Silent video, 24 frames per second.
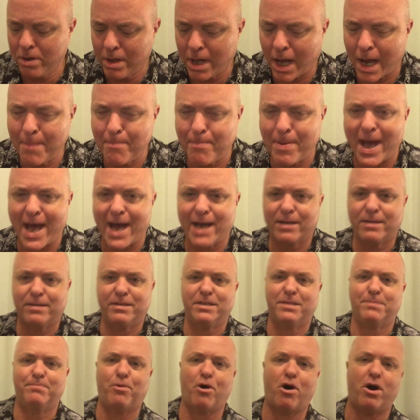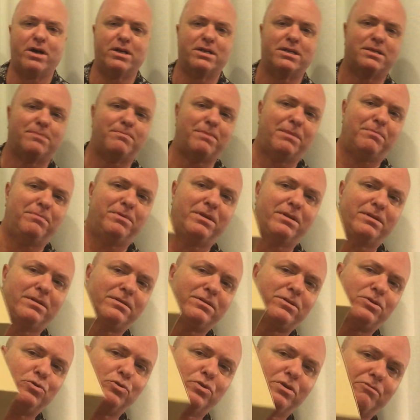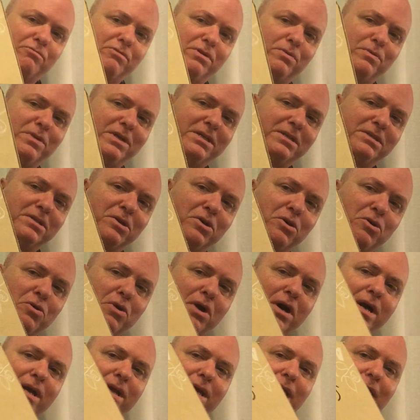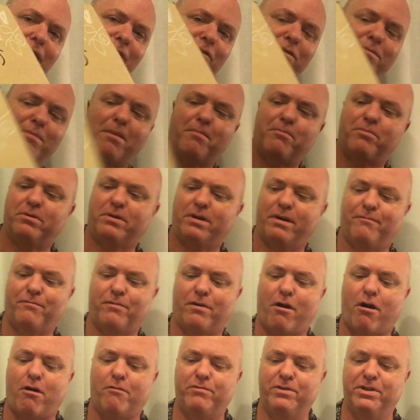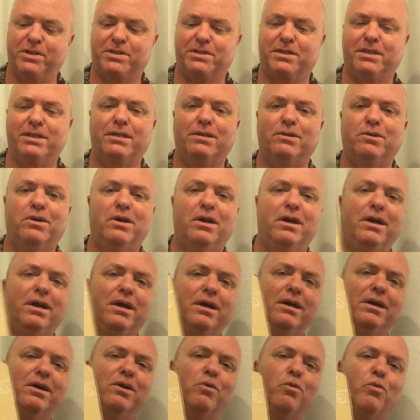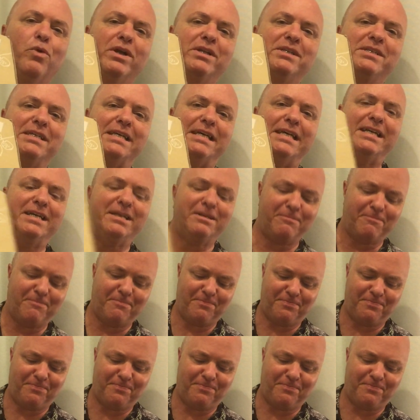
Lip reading: I packed this box maybe 2 or 3 weeks ago. I can't remember, obviously, what's in it.